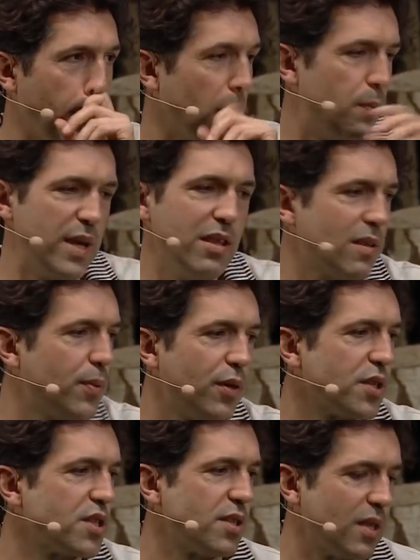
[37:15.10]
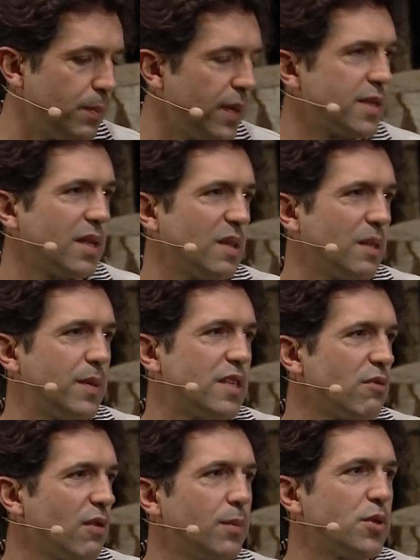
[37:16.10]
be the person that picks up the piece
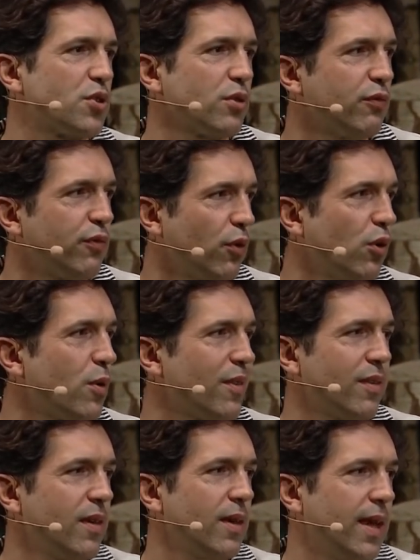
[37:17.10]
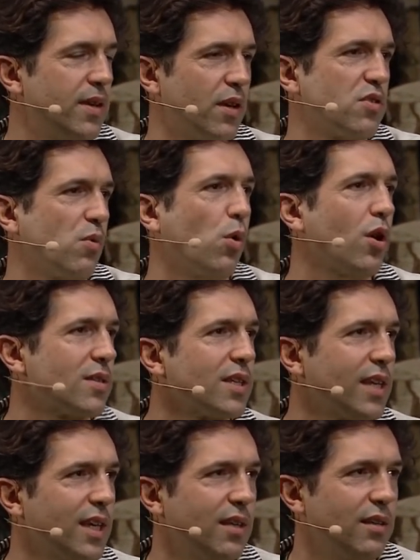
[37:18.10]
of rubbish on the floor and doesn't want to
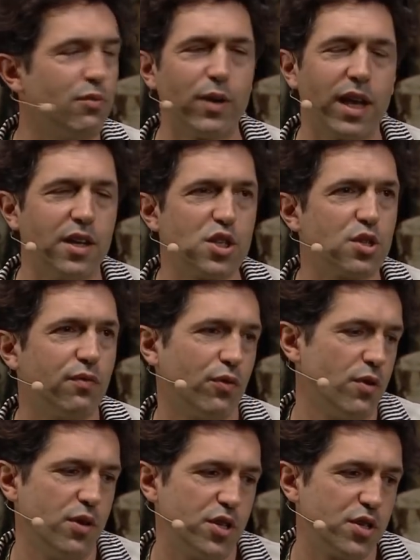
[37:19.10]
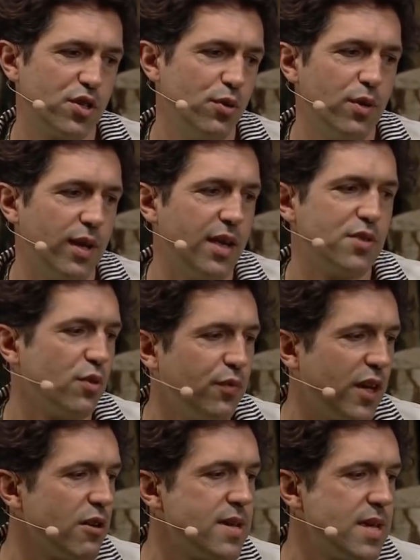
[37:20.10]
get recognition for it, just do it as your
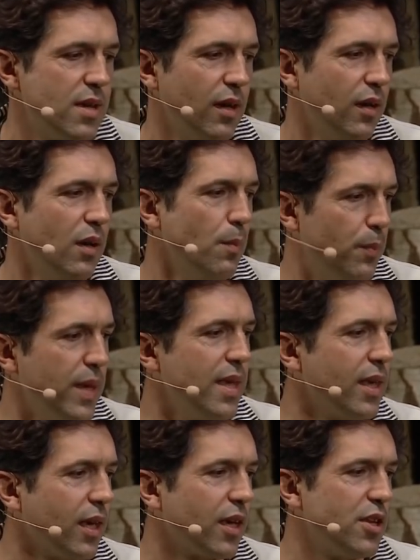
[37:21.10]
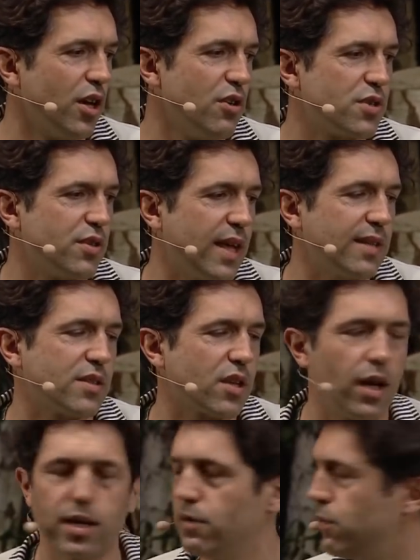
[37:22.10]
very being, you know, so that's
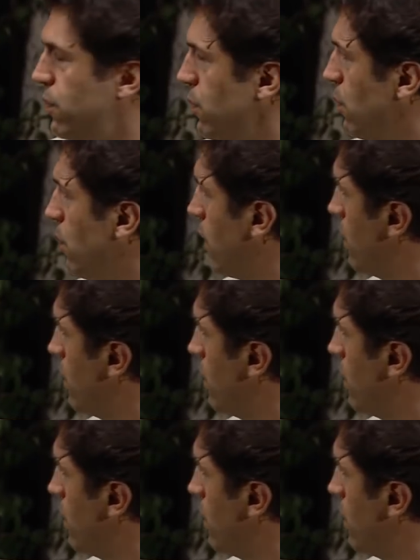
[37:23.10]
kind of what I